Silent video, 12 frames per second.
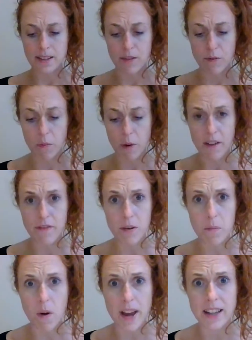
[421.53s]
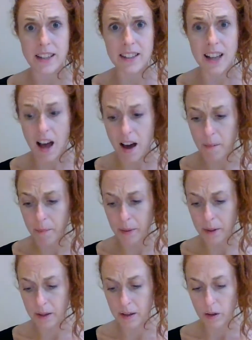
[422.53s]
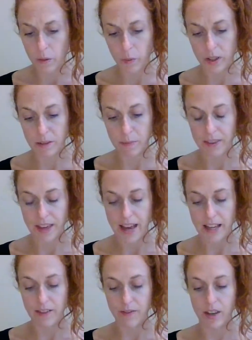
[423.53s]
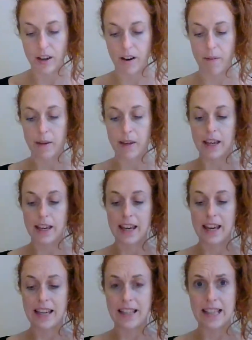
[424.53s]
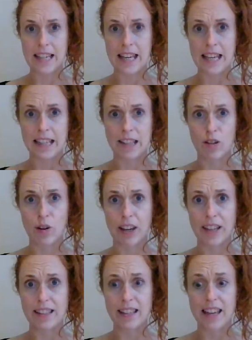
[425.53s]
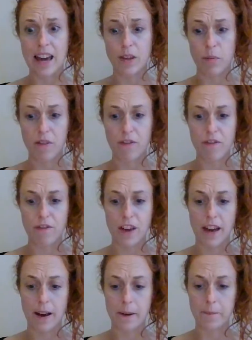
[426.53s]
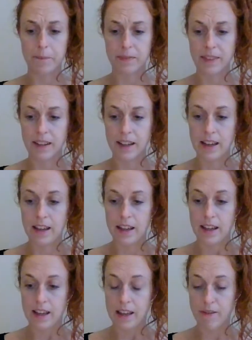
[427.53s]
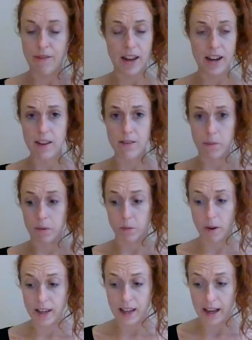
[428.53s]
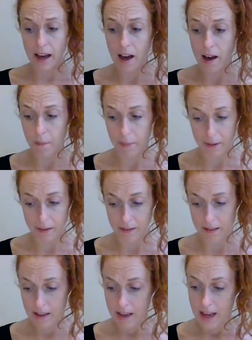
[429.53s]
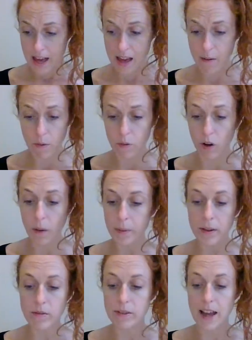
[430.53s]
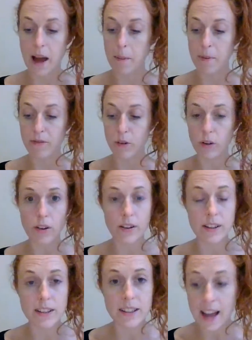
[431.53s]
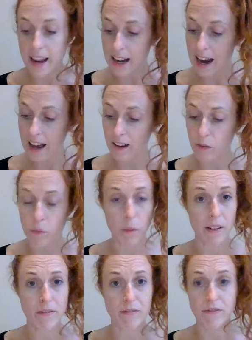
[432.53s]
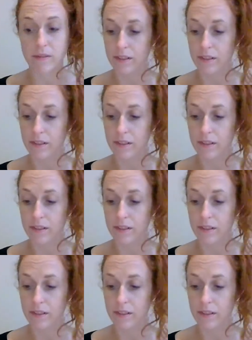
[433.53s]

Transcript: if one of them wakes up?" whispered the head of the army, his knees knocking together with fear. "If any of them is waking up, he will gobble you down before you can say knack-whiff,"